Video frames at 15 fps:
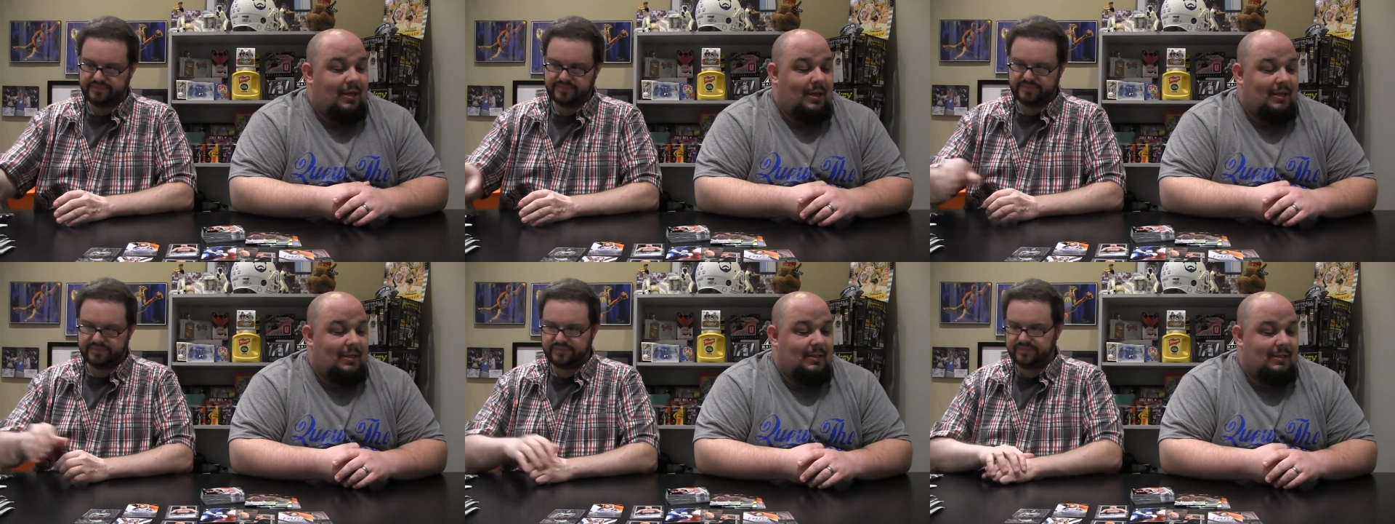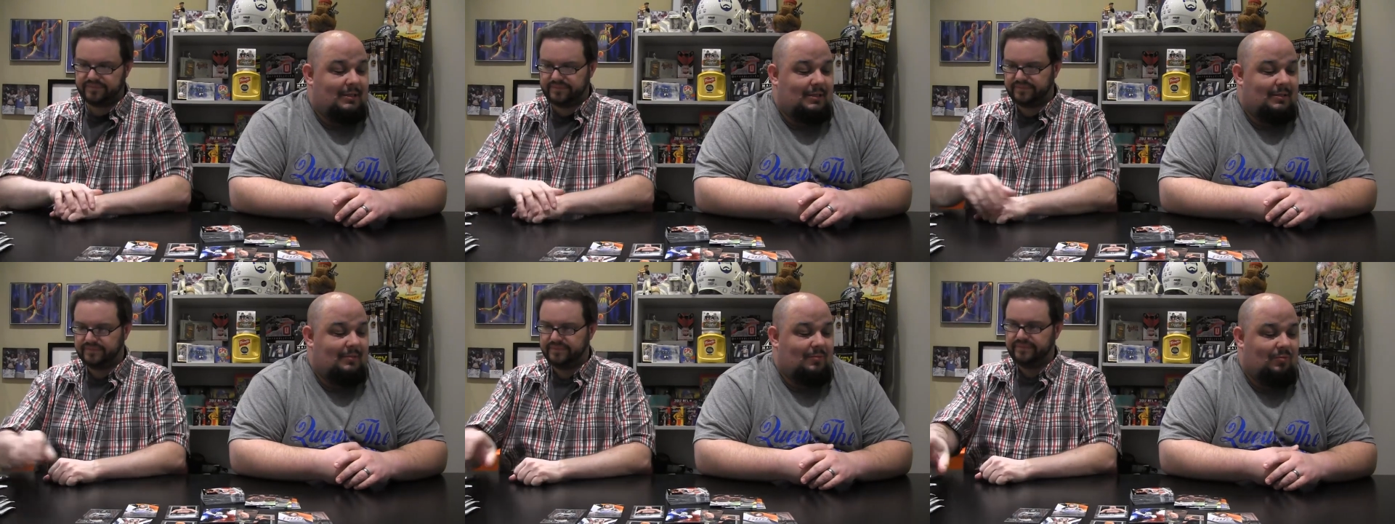Speaker 1: brand
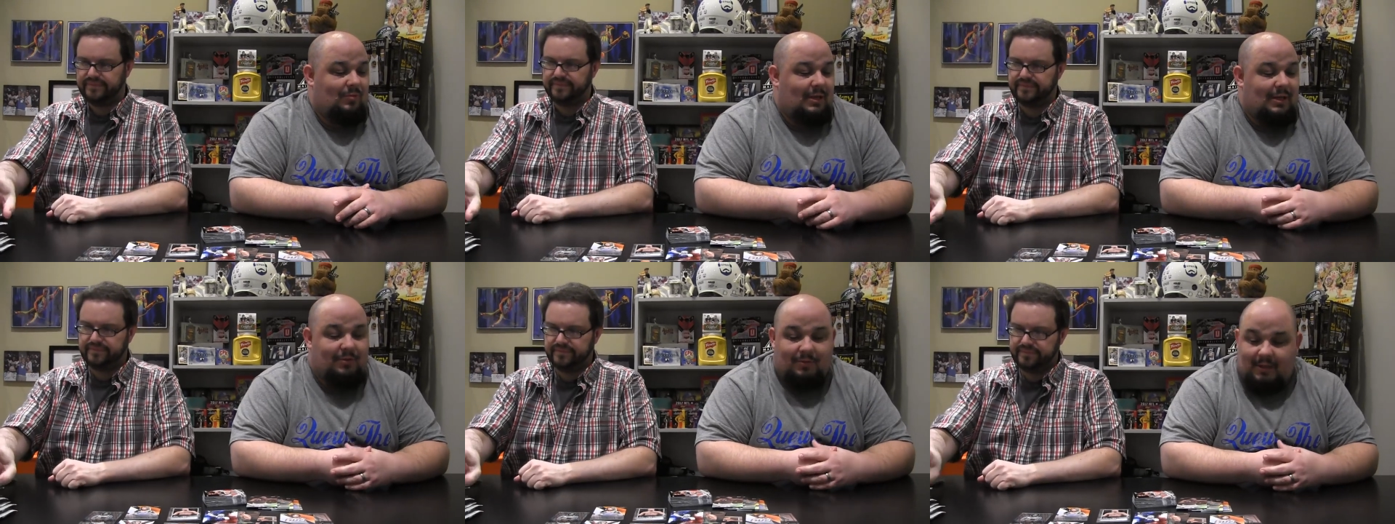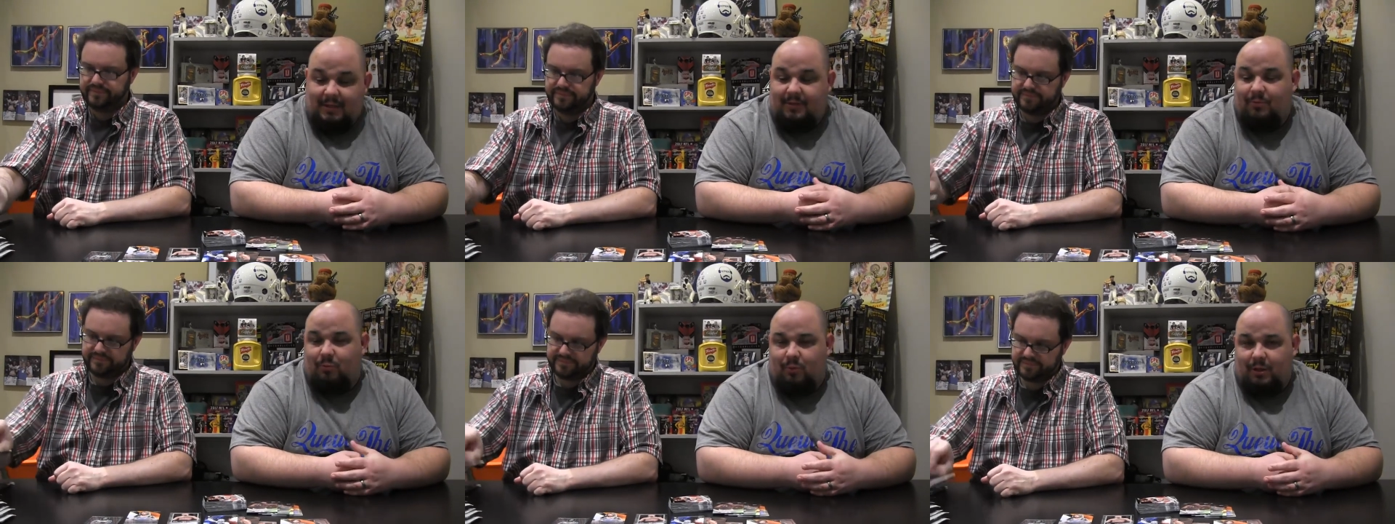is they
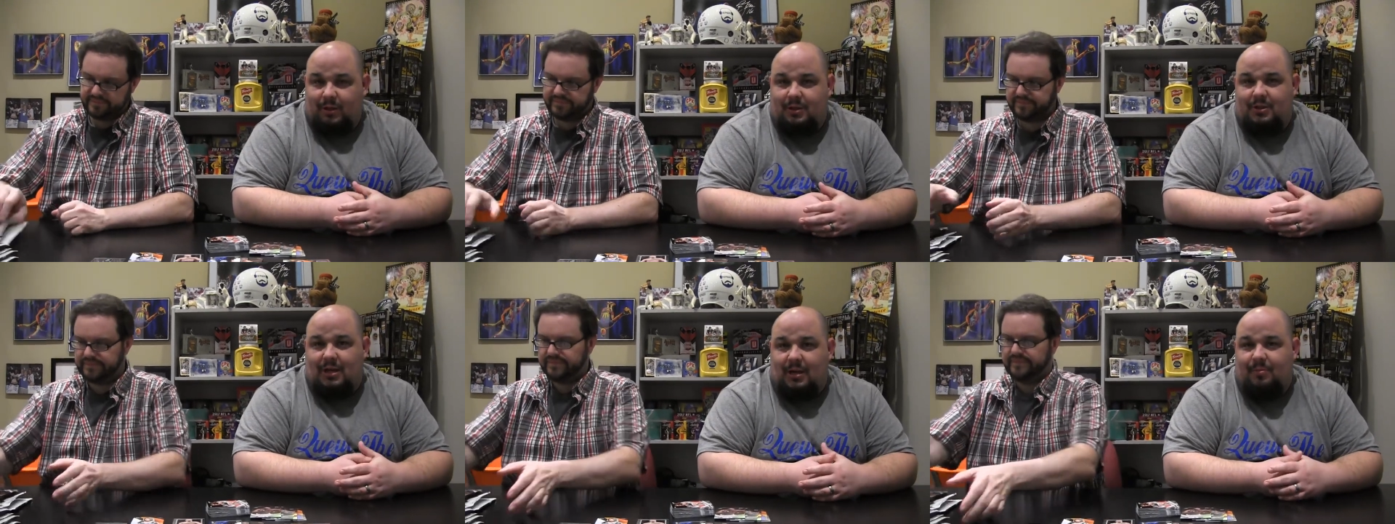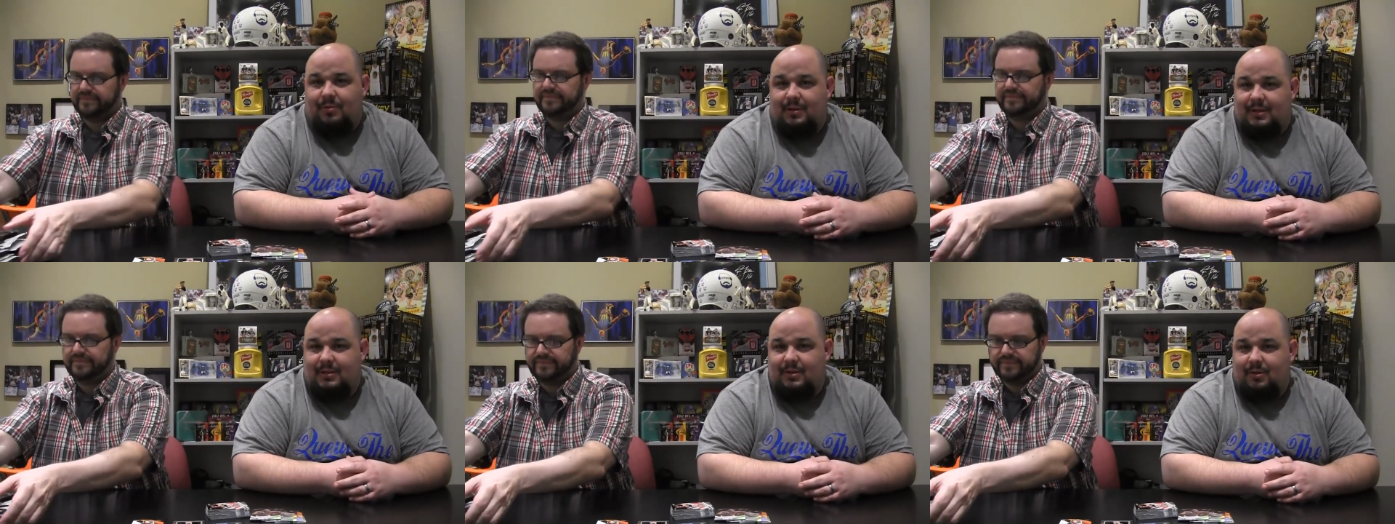do a really good job
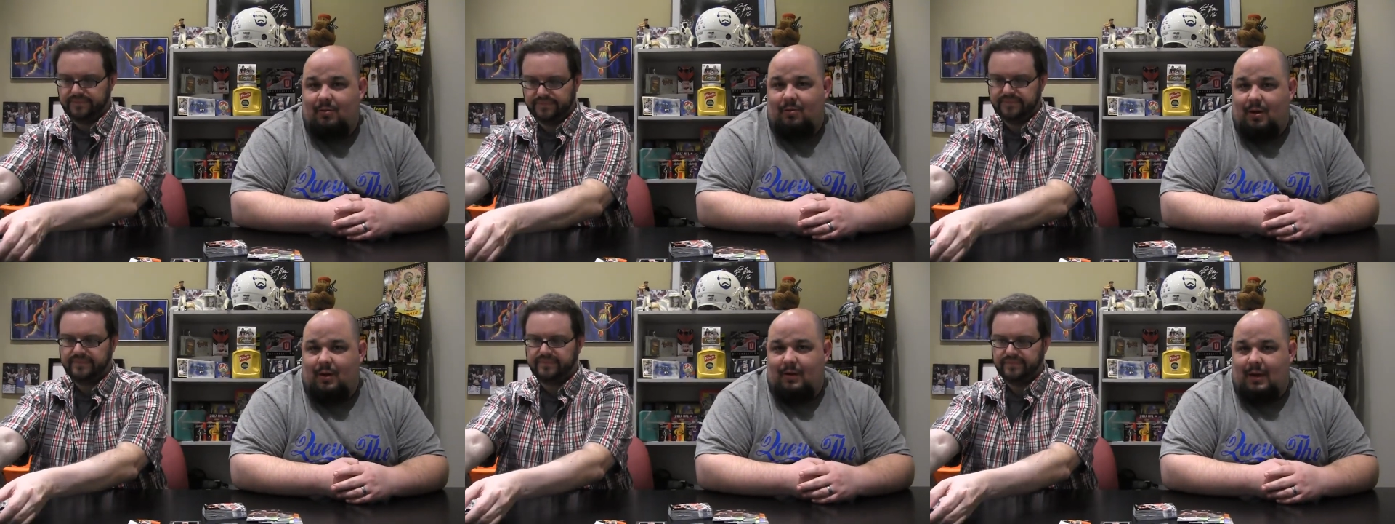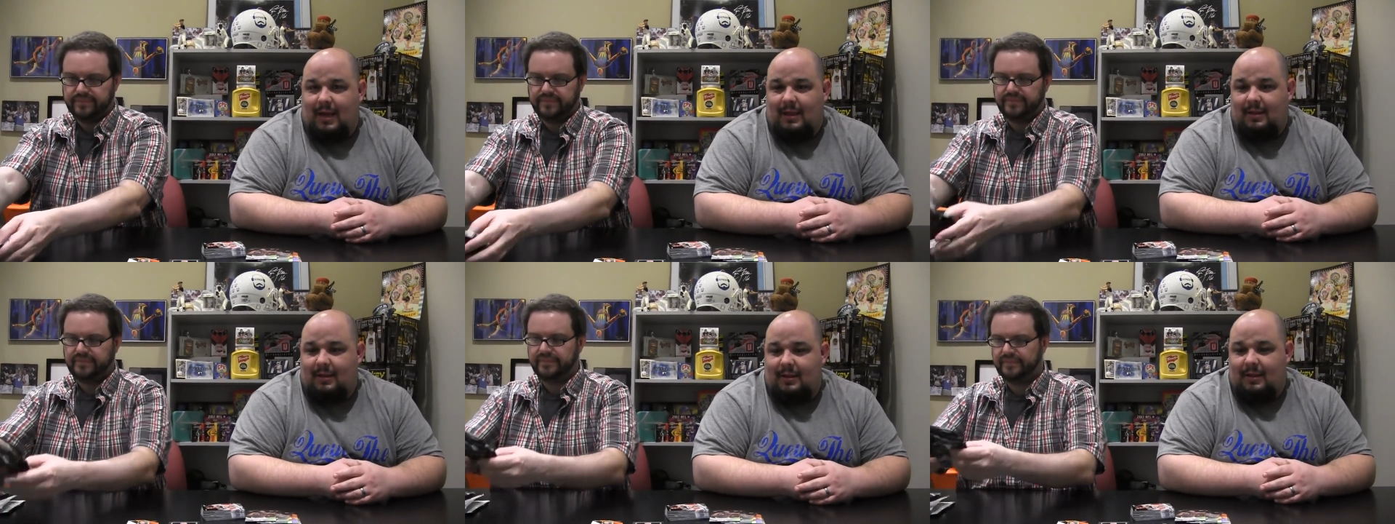with this. So
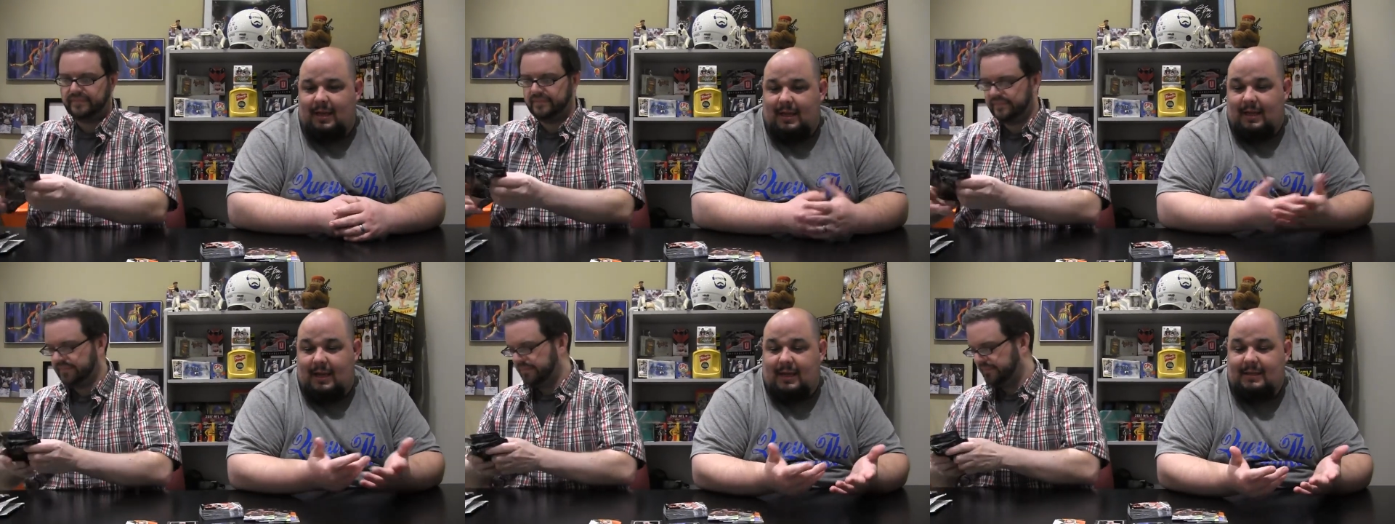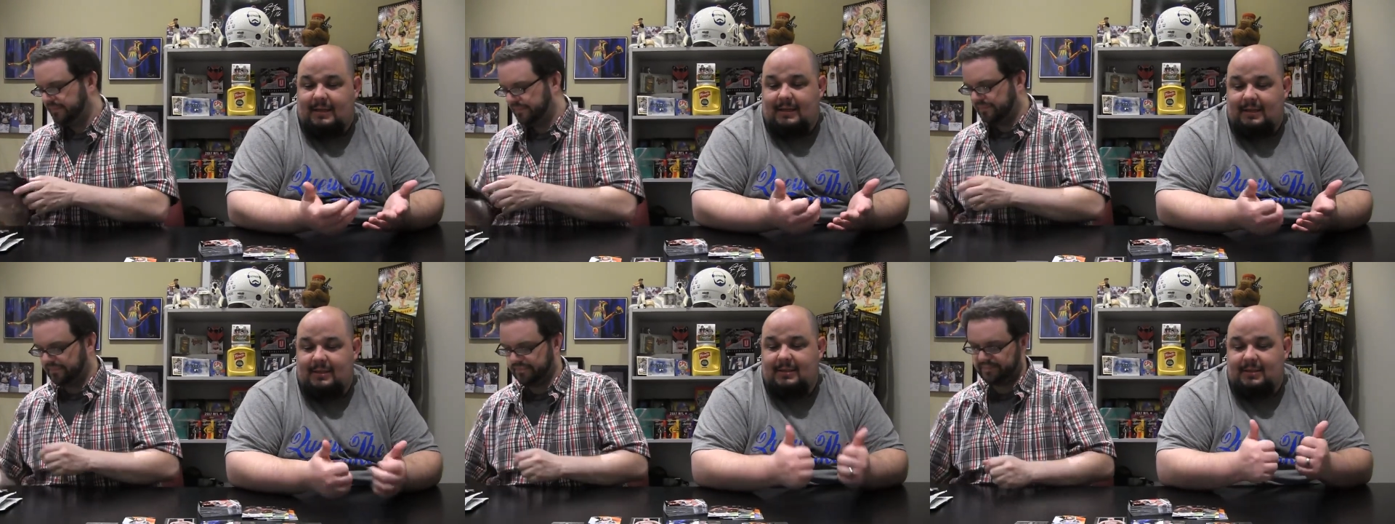I
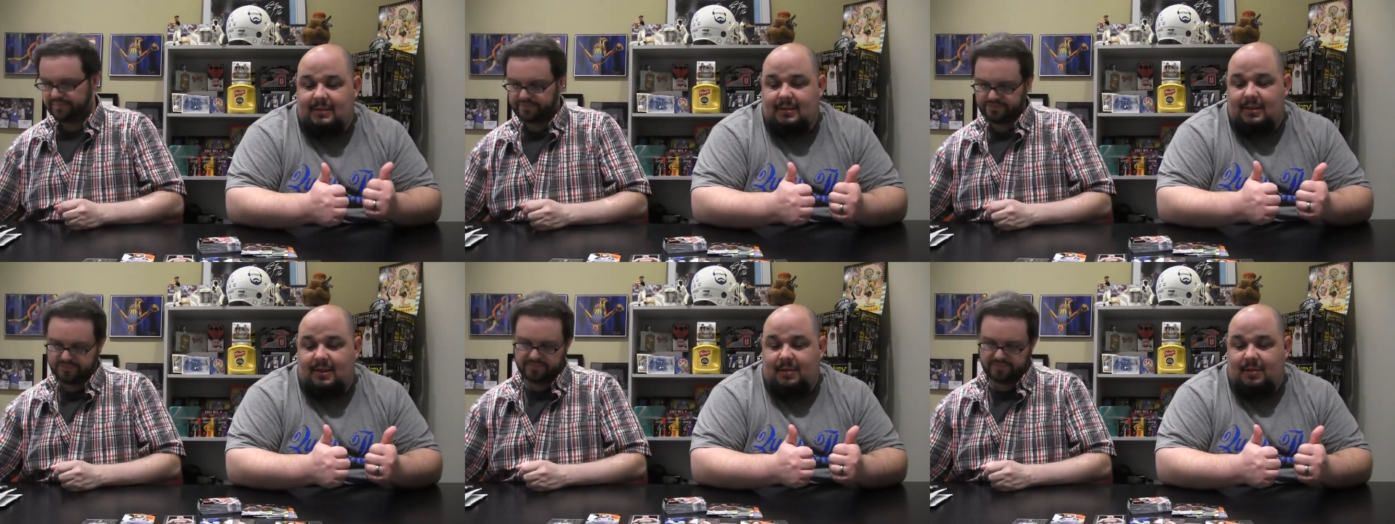dig this as a